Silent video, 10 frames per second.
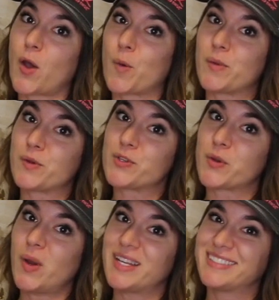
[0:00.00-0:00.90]
Hope you
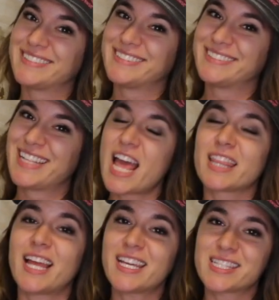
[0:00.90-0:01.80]
enjoyed.
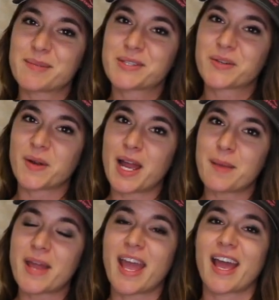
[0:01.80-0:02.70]
Like and
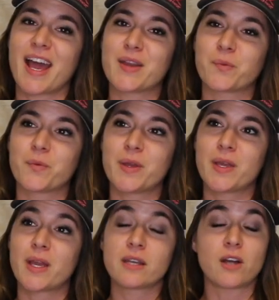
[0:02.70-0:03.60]
subscribe
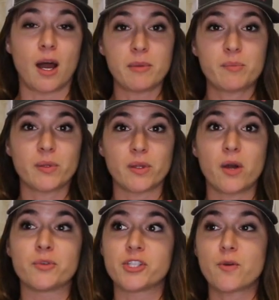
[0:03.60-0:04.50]
and comment
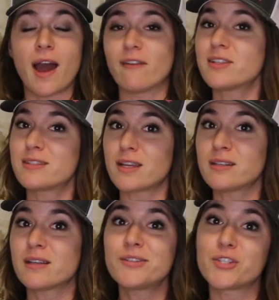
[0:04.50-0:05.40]
below. Do you have a
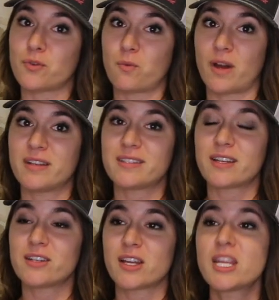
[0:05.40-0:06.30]
stun gun? Do you want a
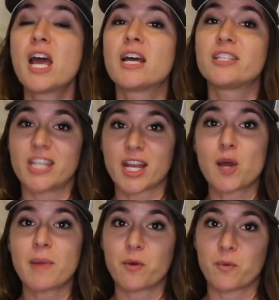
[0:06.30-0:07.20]
stun gun? Check
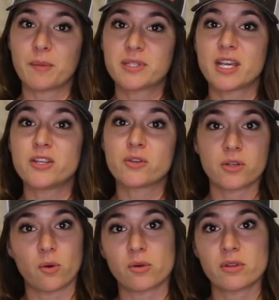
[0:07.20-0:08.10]
out my website. You can
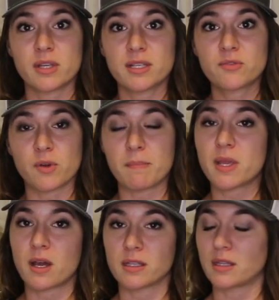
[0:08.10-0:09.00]
order these from
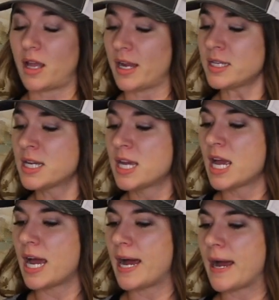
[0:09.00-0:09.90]
me online.
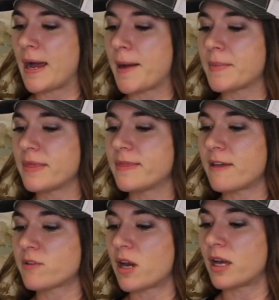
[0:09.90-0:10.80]

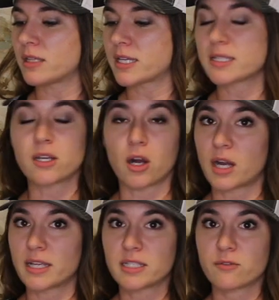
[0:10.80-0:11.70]
They've got, like I said, all
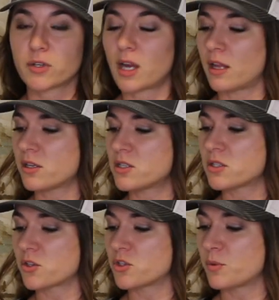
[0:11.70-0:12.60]
kinds of different colors.
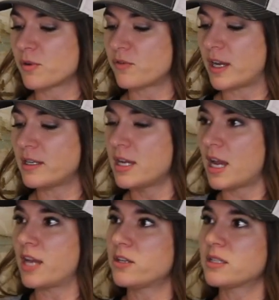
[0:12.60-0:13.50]
They're super fun.
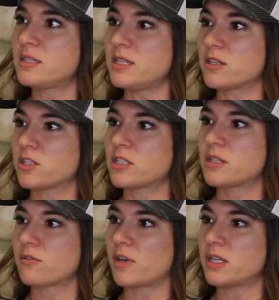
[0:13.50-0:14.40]
And you can see they're
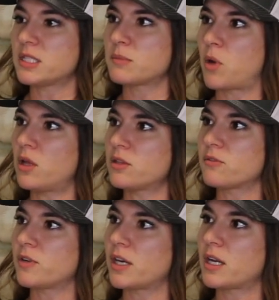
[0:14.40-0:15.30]
very small. They're
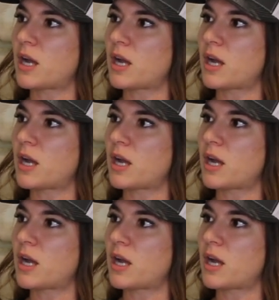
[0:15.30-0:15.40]
very